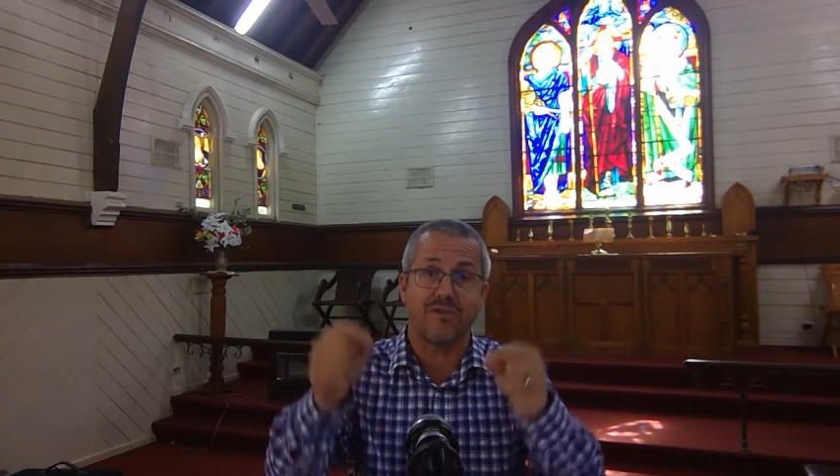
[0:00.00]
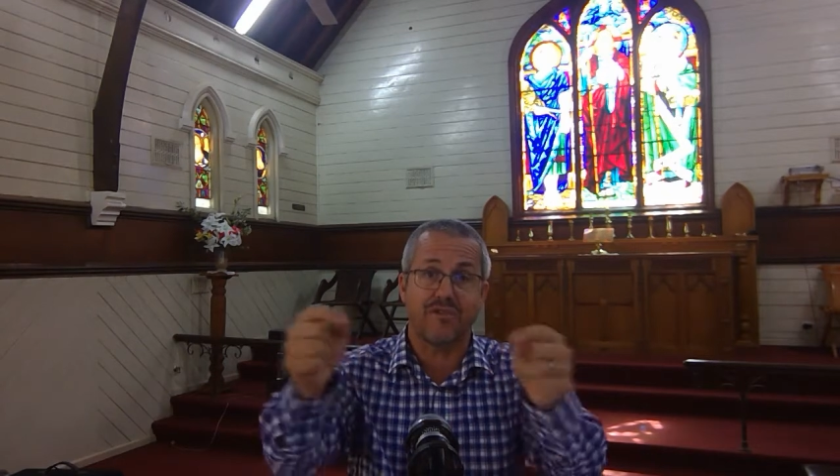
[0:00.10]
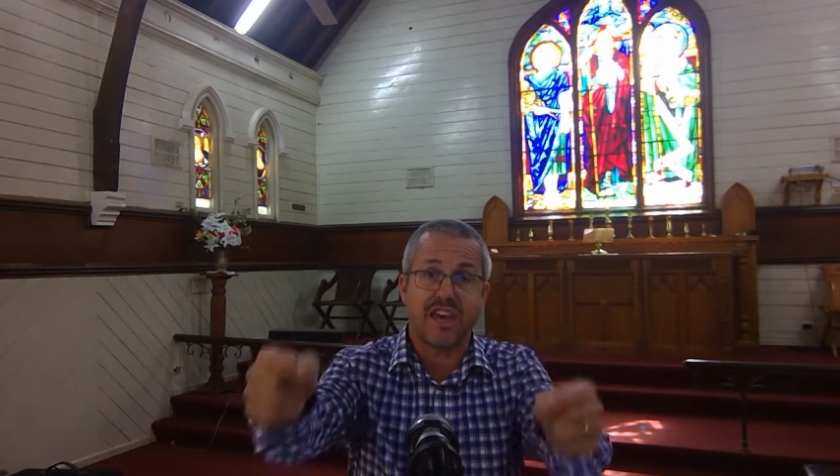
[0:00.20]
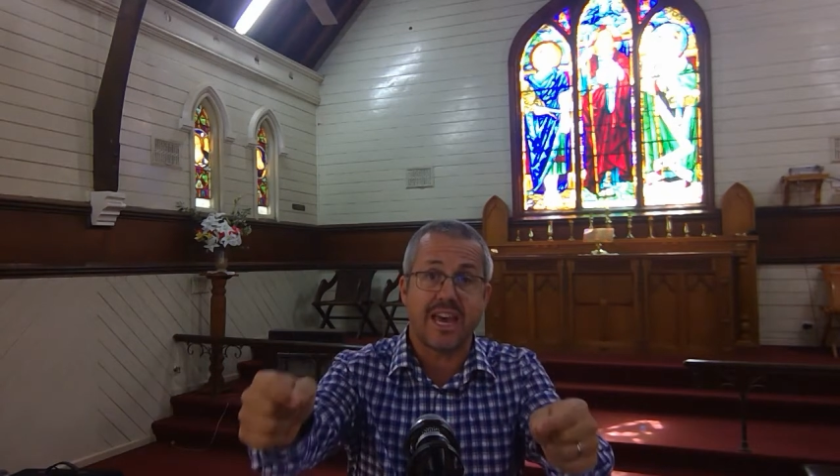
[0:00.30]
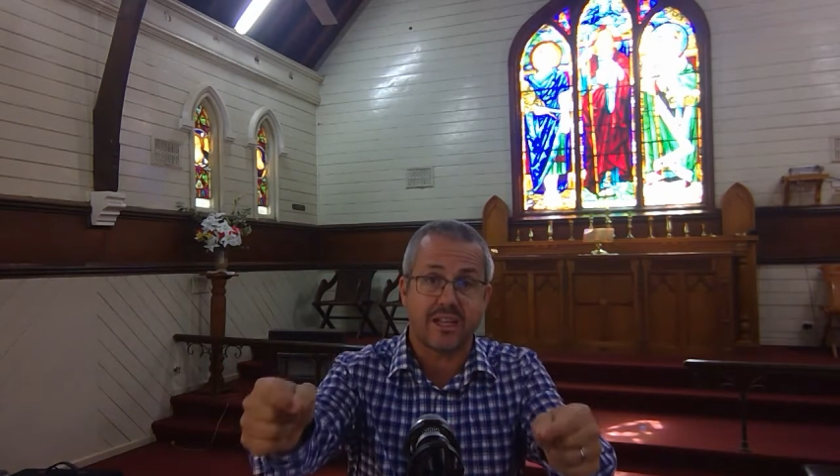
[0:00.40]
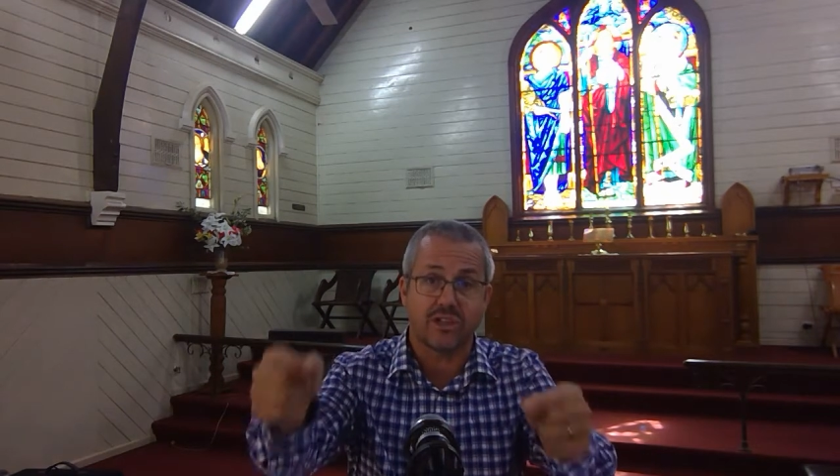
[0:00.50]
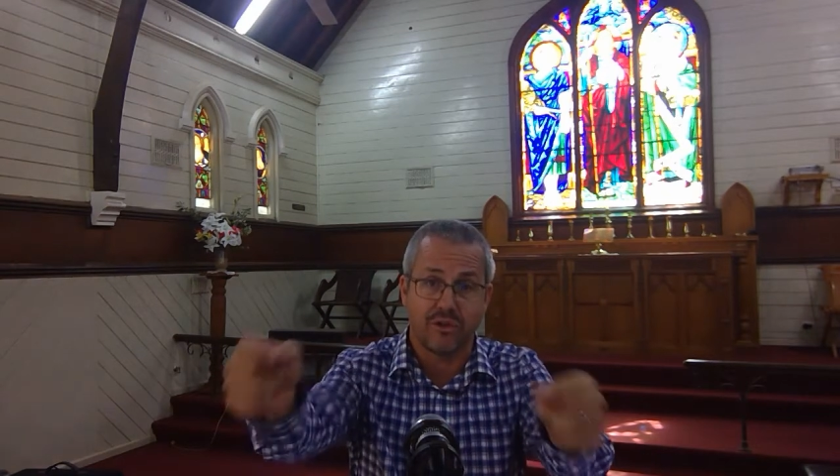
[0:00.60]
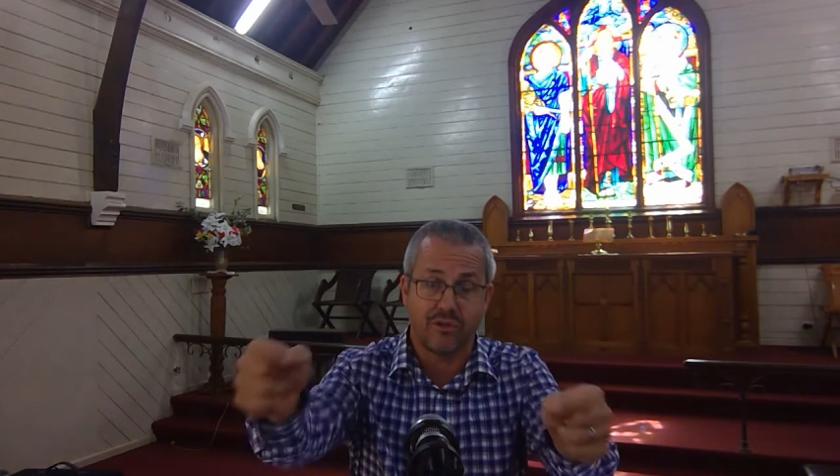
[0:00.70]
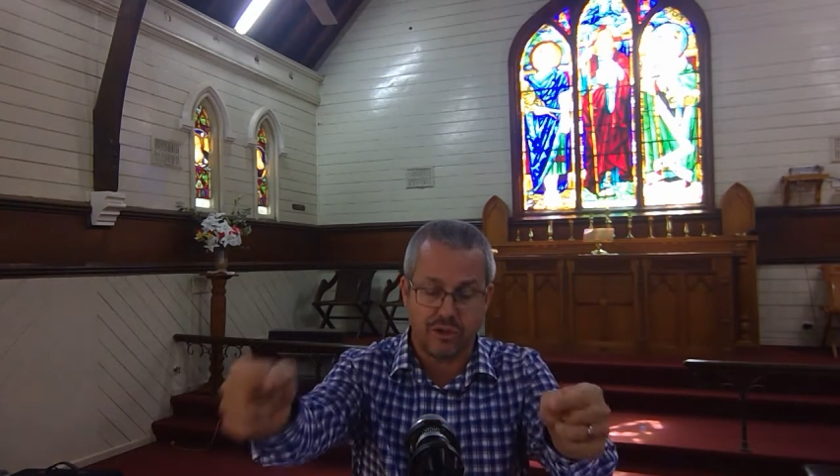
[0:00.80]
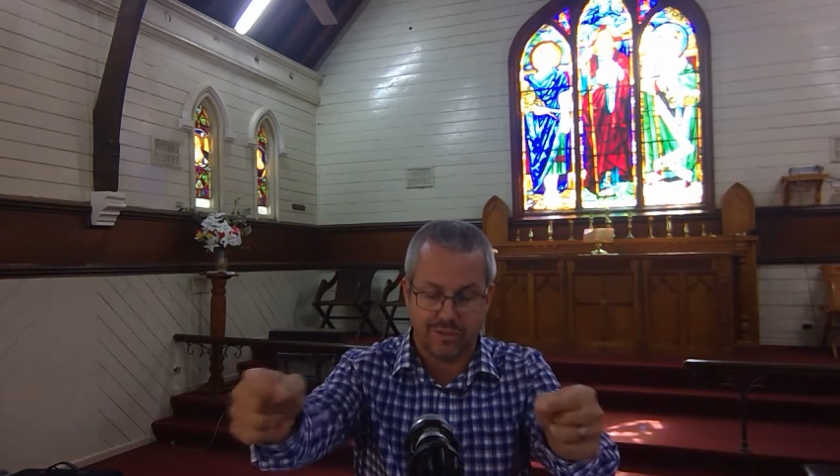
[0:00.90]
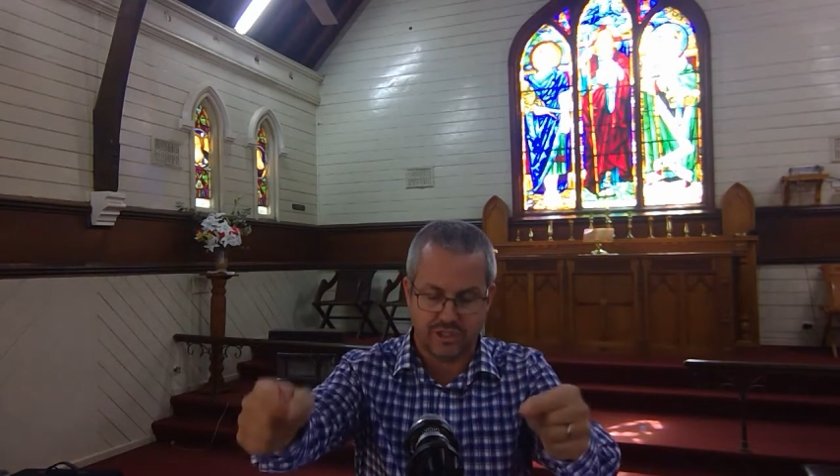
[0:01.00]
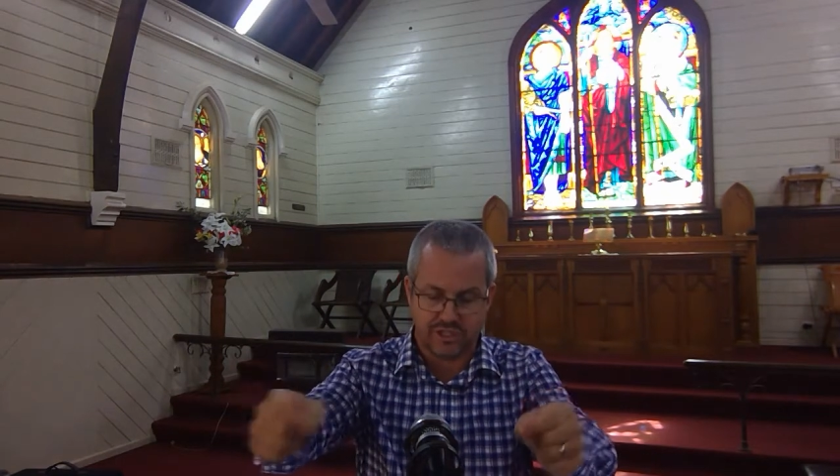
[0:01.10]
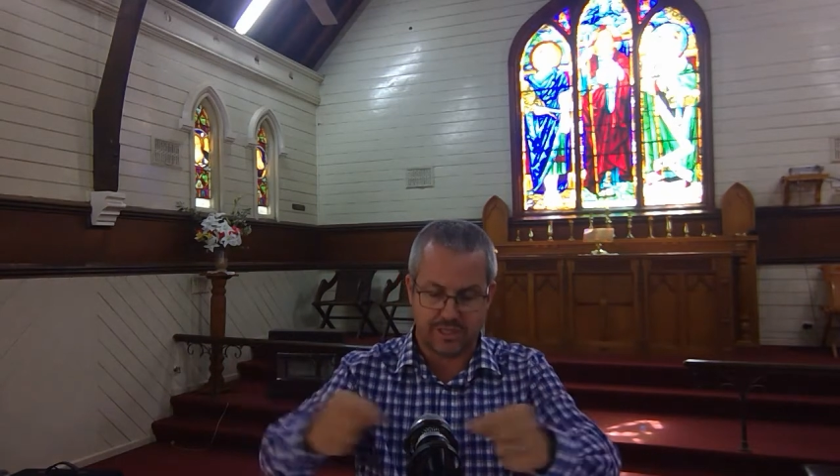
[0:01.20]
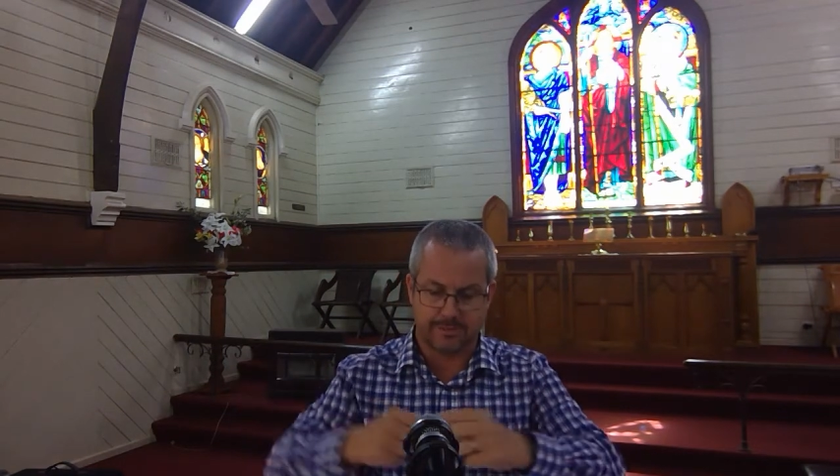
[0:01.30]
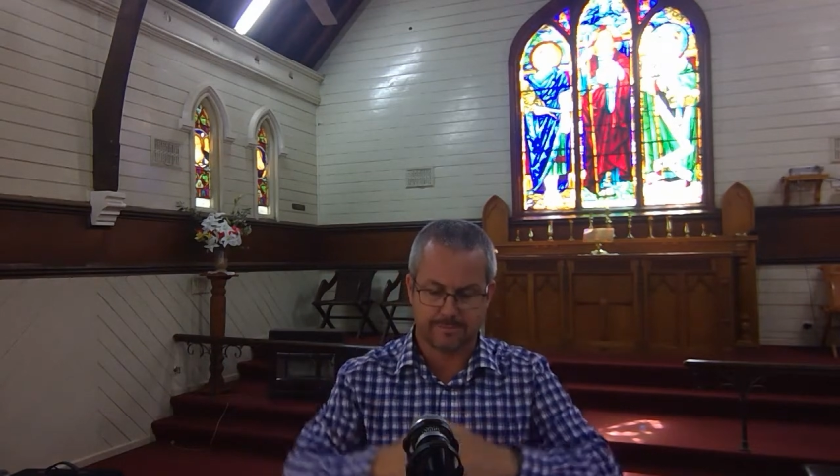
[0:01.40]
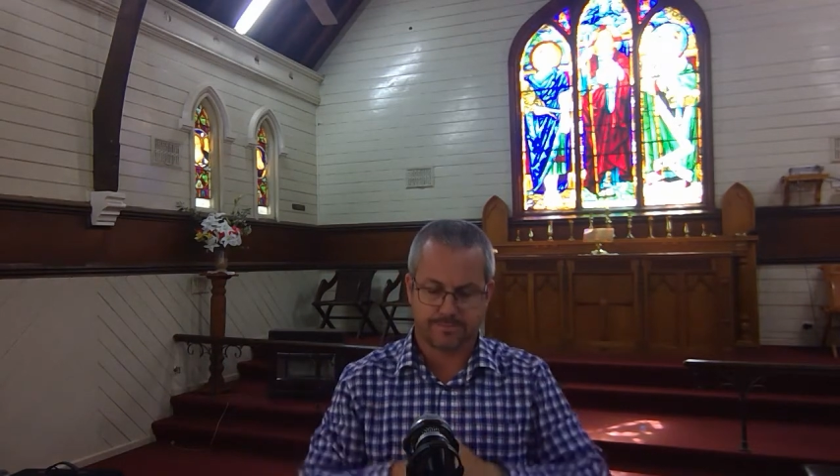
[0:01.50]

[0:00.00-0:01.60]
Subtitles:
effect of human sin.